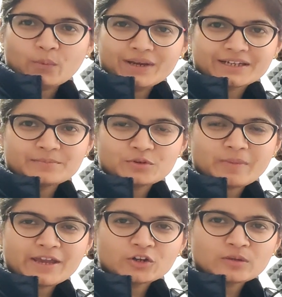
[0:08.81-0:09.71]
Welcome to
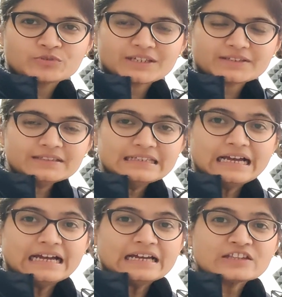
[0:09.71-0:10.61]
my YouTube channel.
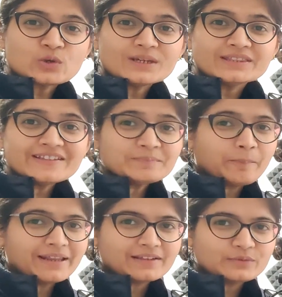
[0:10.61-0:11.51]
So in this
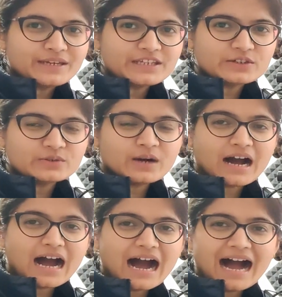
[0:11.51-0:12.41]
particular video,
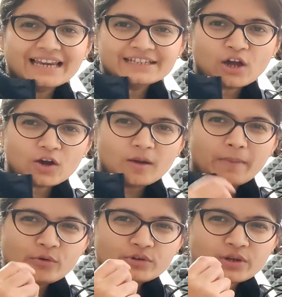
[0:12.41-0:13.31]
I'll talk
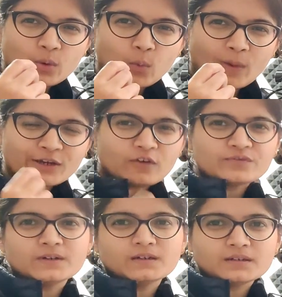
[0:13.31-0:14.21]
about one
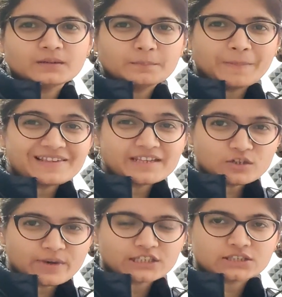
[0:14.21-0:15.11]
of the
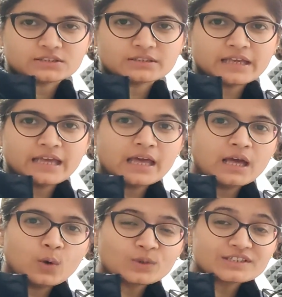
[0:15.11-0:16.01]
basic questions
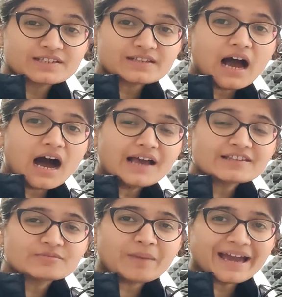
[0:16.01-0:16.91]
which is
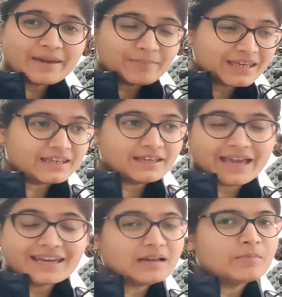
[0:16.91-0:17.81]
asked by me
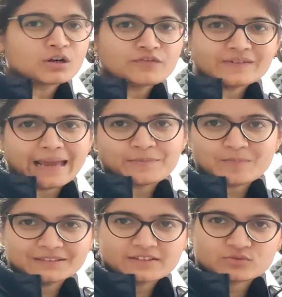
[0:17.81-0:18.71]
n number of times
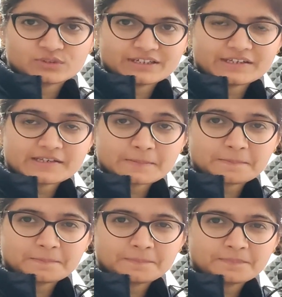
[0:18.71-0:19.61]
by the students.
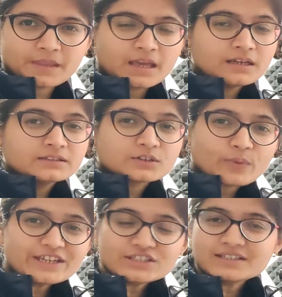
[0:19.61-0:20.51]
The
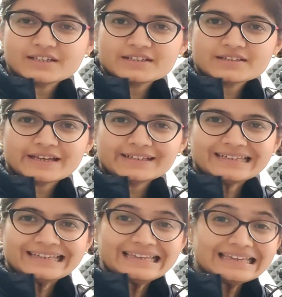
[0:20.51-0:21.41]
question is that
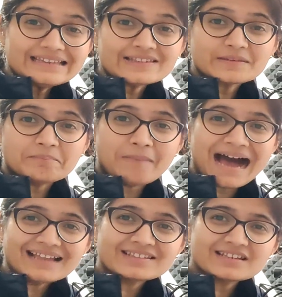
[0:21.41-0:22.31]
is
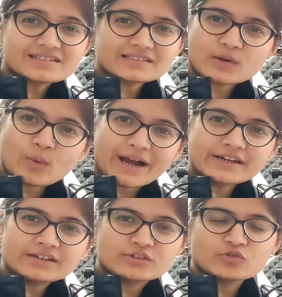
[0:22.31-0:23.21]
maths is
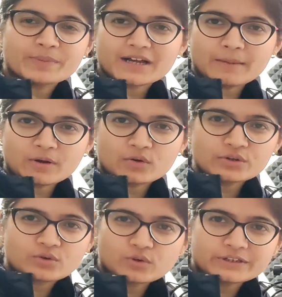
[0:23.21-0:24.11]
required to become a
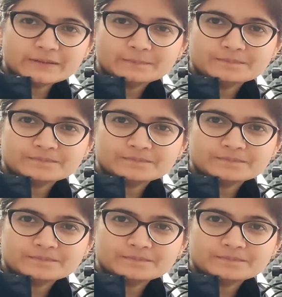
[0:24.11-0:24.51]
good coder,